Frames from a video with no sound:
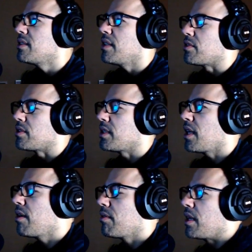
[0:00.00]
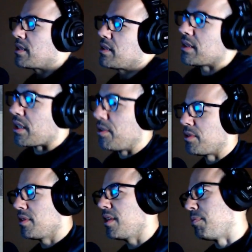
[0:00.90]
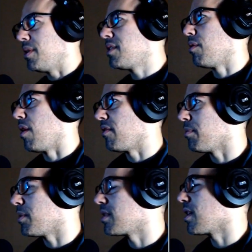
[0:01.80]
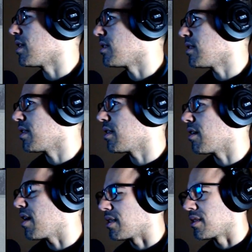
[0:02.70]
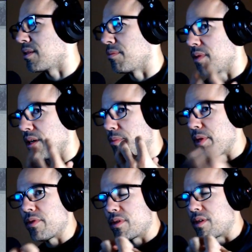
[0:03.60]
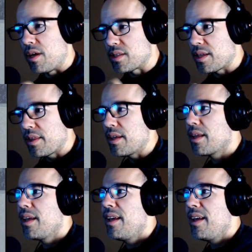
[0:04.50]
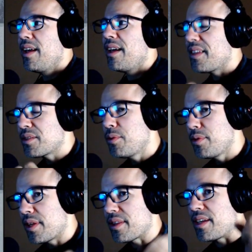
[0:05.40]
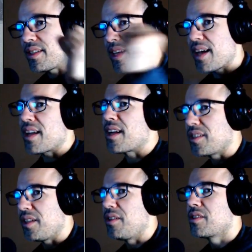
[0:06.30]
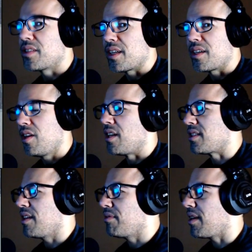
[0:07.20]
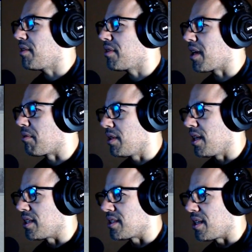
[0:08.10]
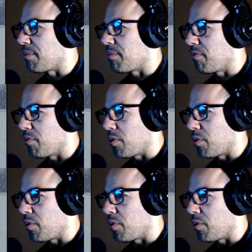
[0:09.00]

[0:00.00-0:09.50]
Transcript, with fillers: I didn't realize since I used his blitz so often, but Schwarzenegger has some mithril claws, I think. And that's cool that the attack actually looks like claws. I don't think I realized that before.